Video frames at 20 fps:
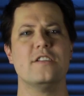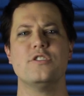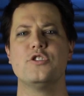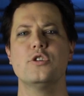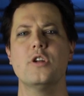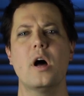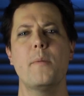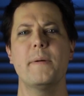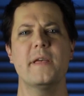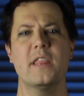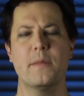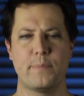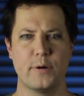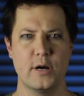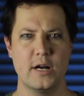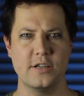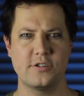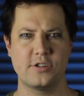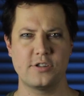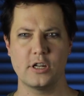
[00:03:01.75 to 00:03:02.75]
Do not be the
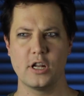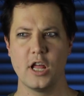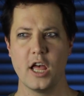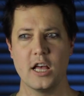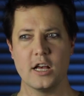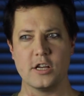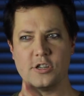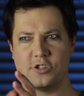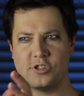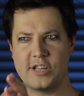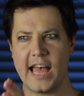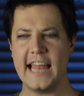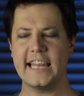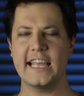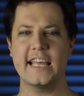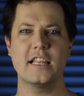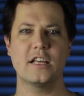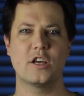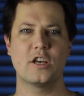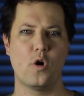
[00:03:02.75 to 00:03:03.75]
person standing
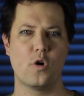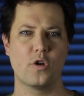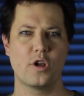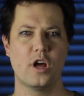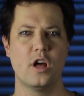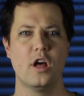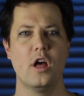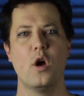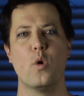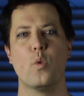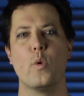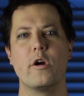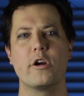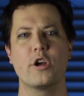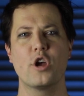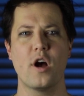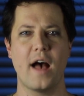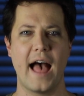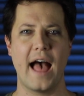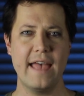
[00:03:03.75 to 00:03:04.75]
in the corner wearing
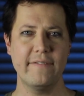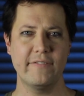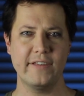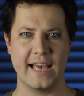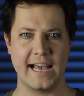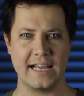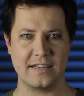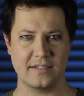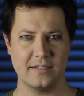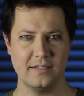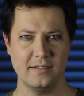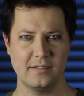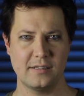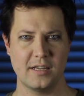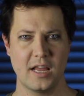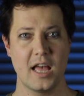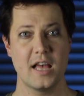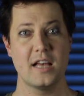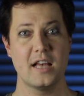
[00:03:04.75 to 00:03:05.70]
your aviators